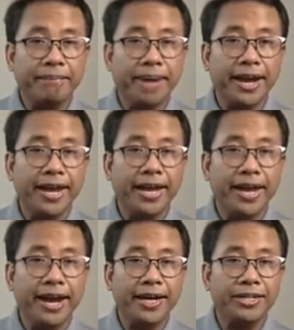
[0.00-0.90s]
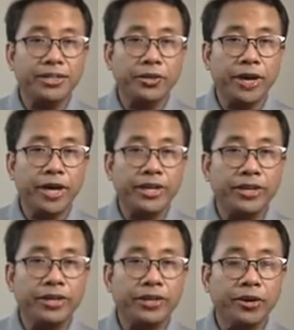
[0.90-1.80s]
pi r
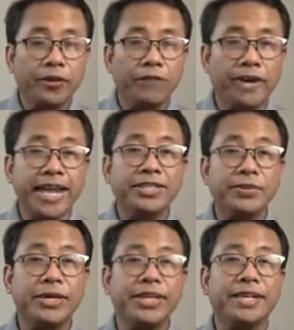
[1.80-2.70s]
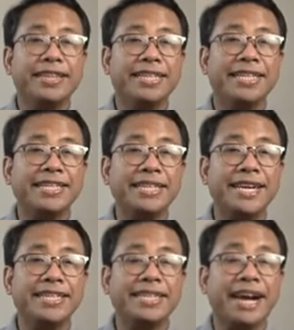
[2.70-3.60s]
squared over h squared, this is
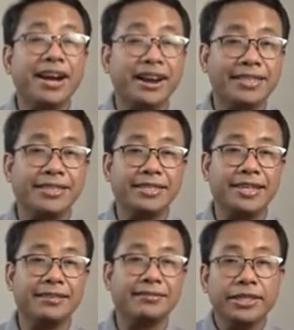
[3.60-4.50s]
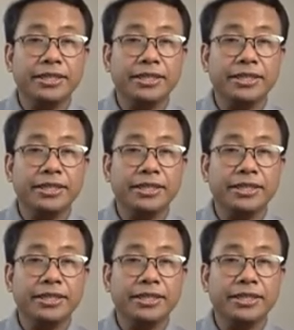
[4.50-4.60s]
just a constant.